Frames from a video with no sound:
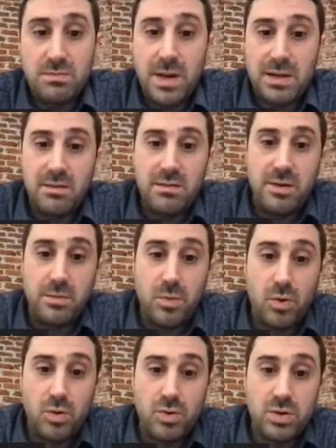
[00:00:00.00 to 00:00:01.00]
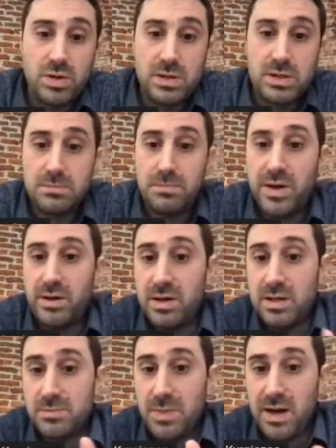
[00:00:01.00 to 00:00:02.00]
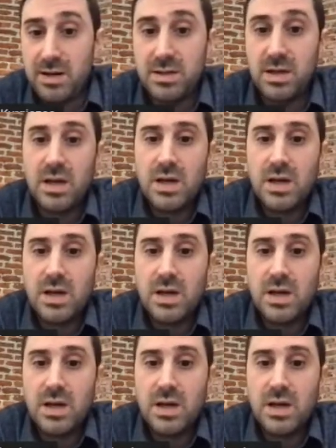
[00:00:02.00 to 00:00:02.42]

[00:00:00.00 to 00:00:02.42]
but they're more sparse.